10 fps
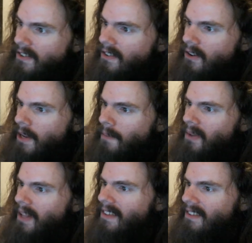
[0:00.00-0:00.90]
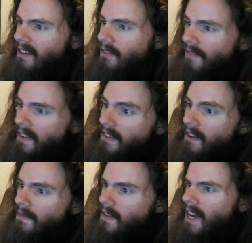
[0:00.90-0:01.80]
During Beletsky's visit
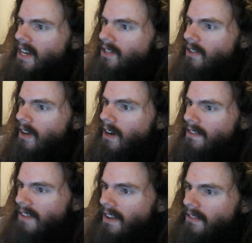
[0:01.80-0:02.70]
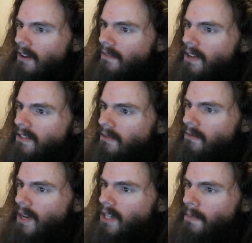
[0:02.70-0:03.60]
of the National Guard's Azov
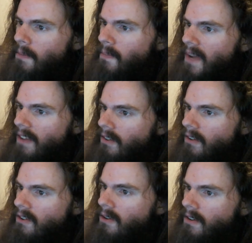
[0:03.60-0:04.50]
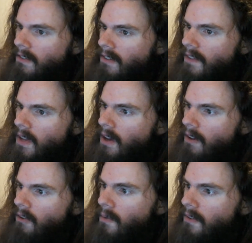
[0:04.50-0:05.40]
Regiment base on New Year's Eve, he
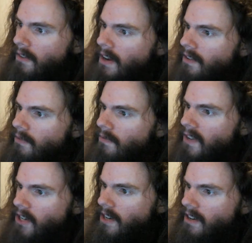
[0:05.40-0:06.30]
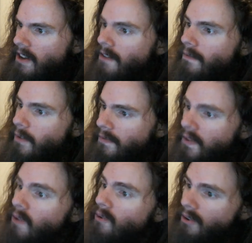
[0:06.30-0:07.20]
also presented his vision for the
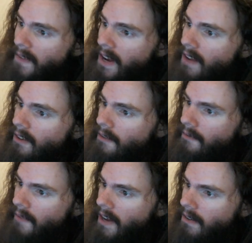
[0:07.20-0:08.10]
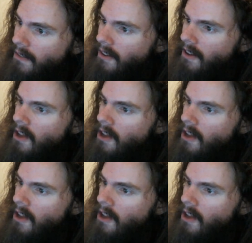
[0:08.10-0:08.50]
future of Azov fighters.